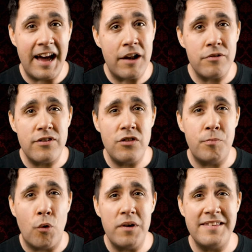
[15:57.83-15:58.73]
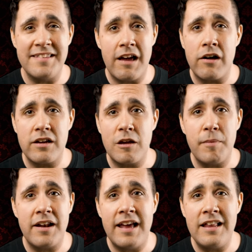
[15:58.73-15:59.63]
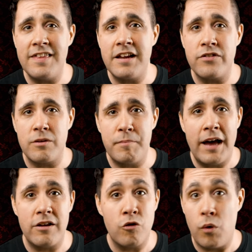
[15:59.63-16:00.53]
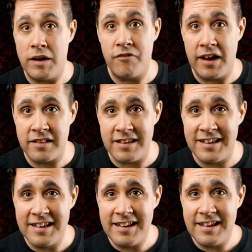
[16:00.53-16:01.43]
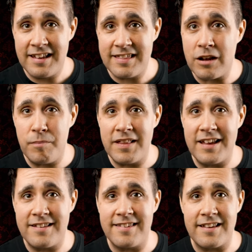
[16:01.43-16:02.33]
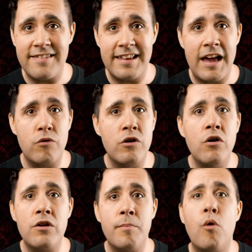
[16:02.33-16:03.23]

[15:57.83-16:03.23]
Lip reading: I don't see the point in talking about anything else about it, quite frankly. That'd be like discussing how good a